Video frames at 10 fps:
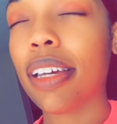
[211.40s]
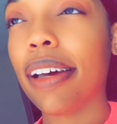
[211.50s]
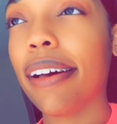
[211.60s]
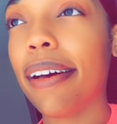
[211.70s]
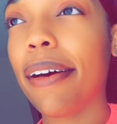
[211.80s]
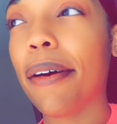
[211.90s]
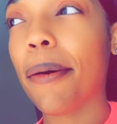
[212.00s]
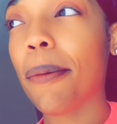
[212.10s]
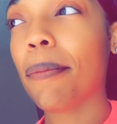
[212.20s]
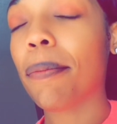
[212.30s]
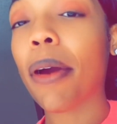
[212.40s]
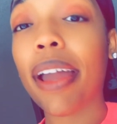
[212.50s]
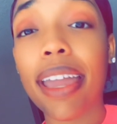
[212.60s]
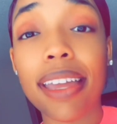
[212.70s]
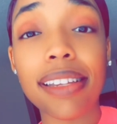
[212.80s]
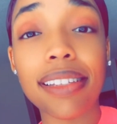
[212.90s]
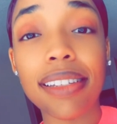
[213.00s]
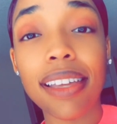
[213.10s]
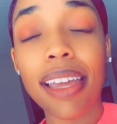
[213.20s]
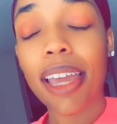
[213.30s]
um,
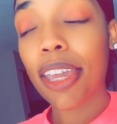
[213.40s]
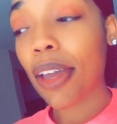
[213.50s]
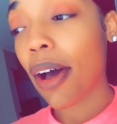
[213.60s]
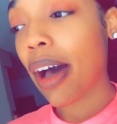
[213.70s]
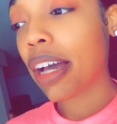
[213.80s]
praise. Y'all,